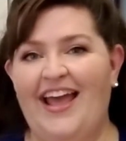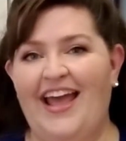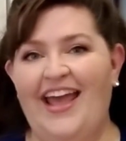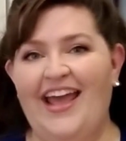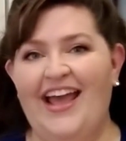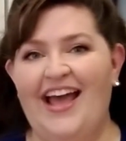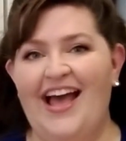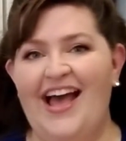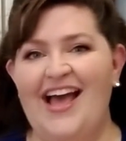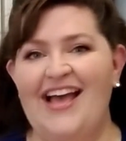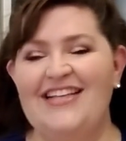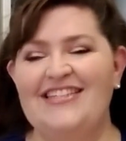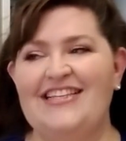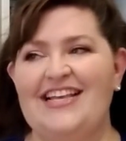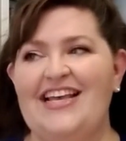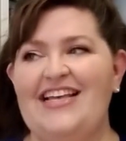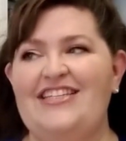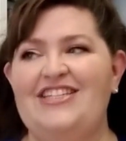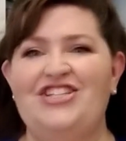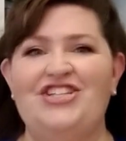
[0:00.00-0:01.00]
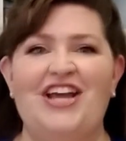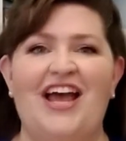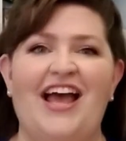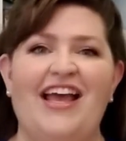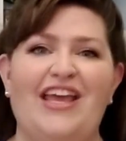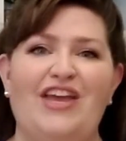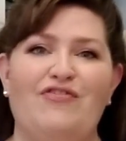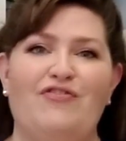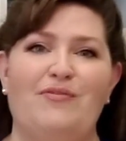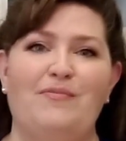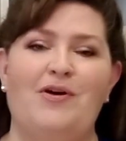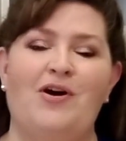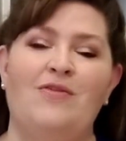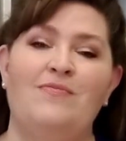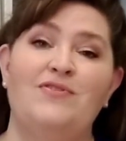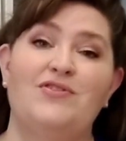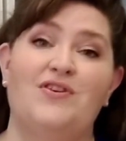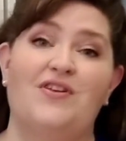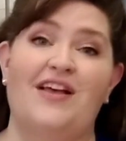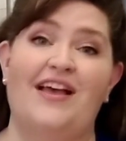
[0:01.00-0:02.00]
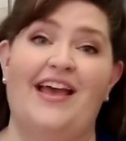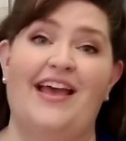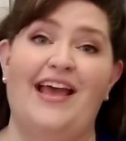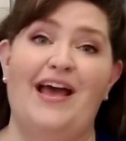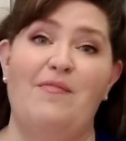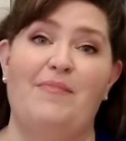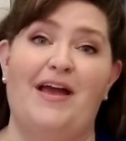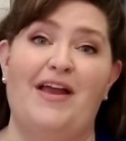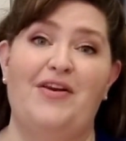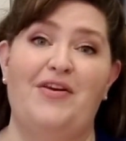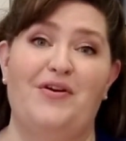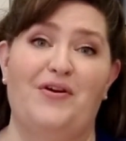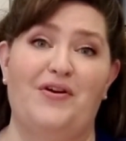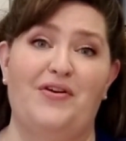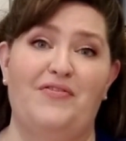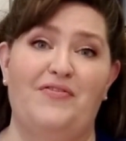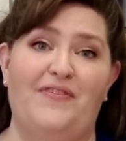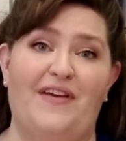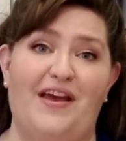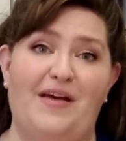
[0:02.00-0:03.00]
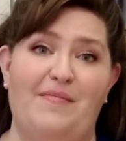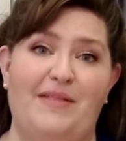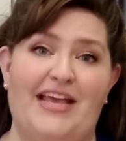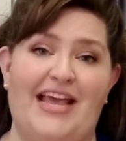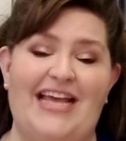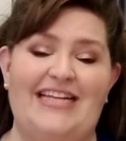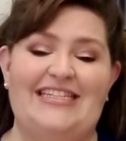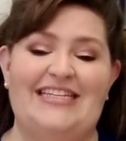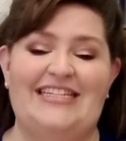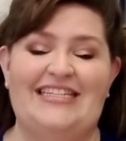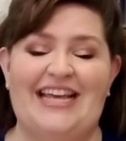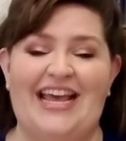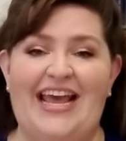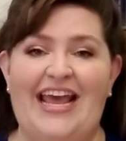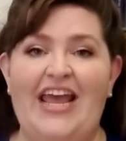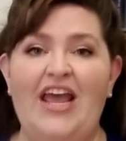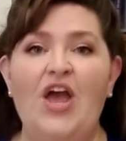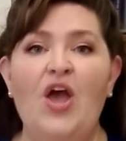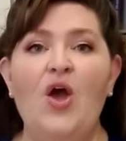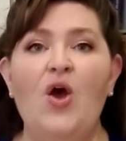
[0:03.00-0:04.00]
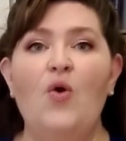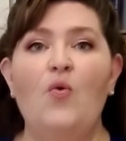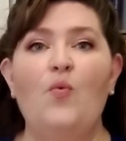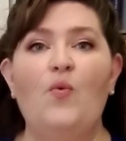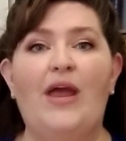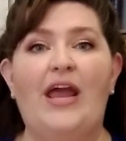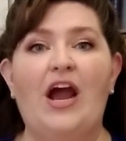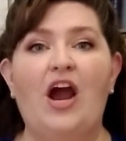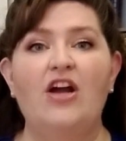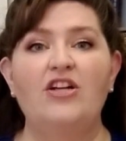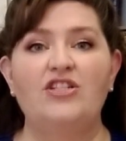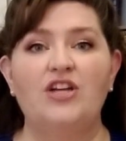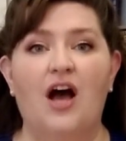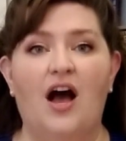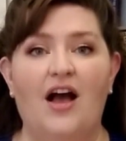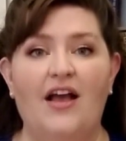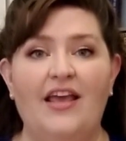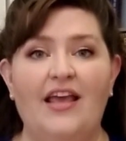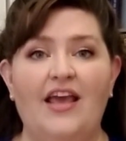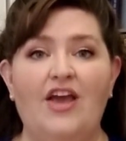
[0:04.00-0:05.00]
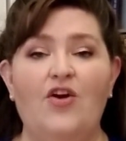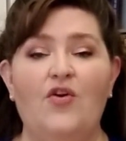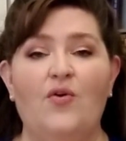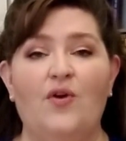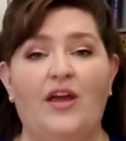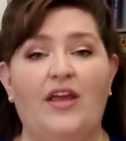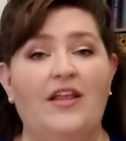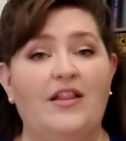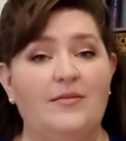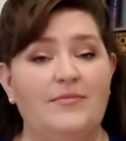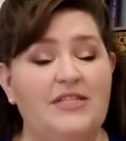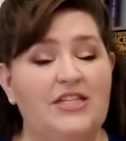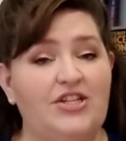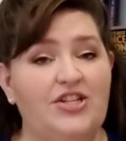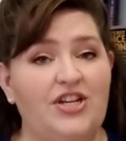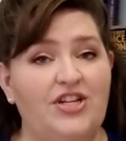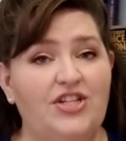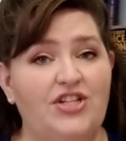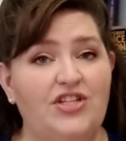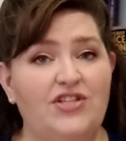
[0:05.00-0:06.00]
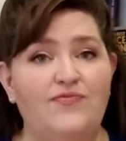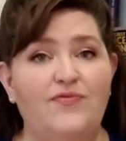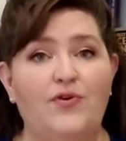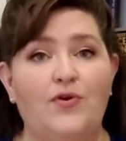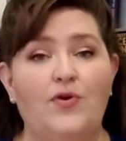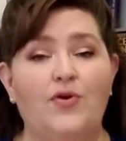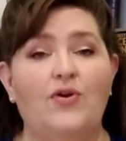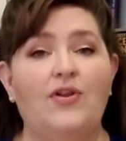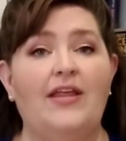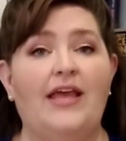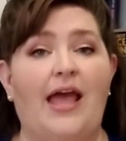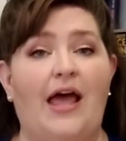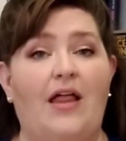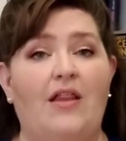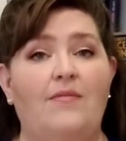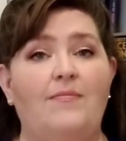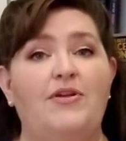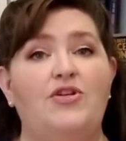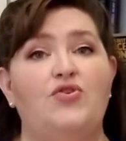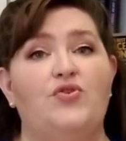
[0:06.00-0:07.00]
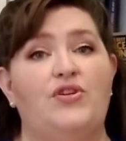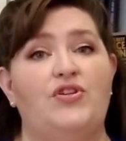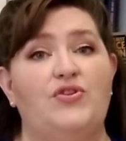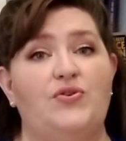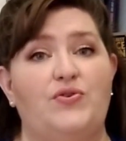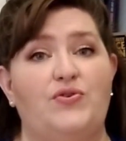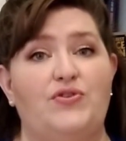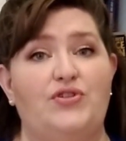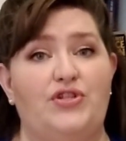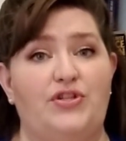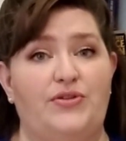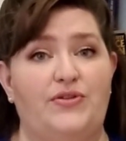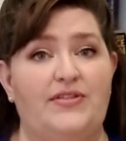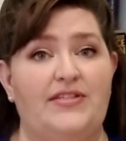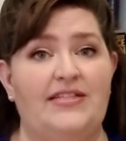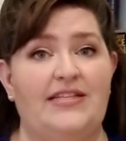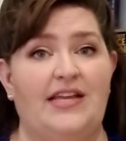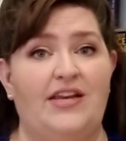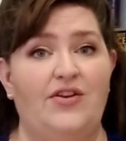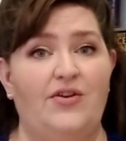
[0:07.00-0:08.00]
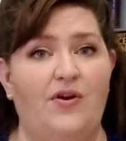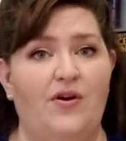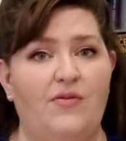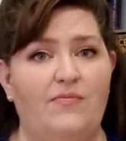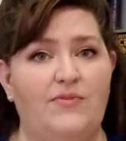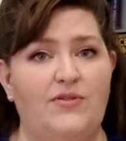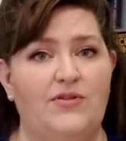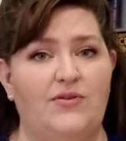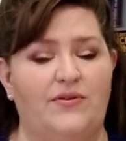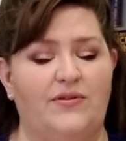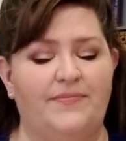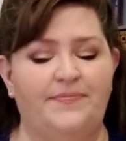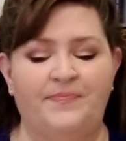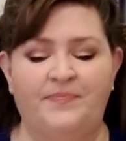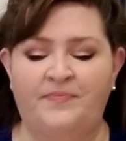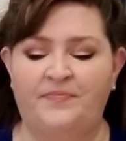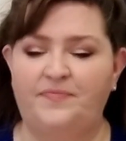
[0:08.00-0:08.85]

Hey guys, it's Jackie from Homeschool Hangout by Nerd Family, and today we are talking curriculum suggestions for early elementary school students in your homeschool.